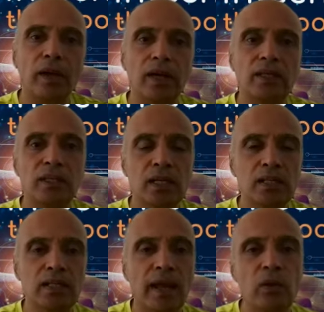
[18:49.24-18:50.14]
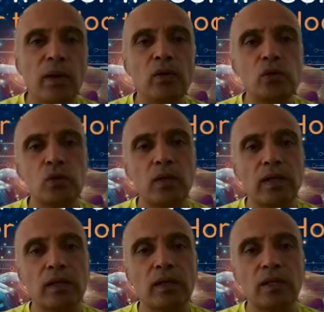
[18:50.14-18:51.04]
When digital is the right way to store
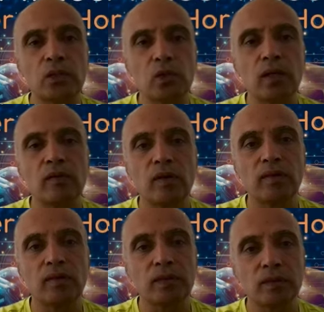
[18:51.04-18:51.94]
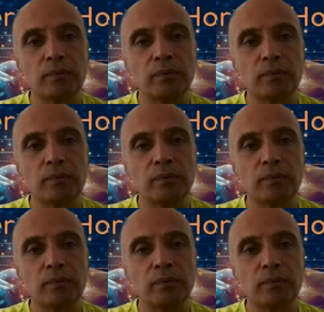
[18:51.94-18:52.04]
it and store it forever.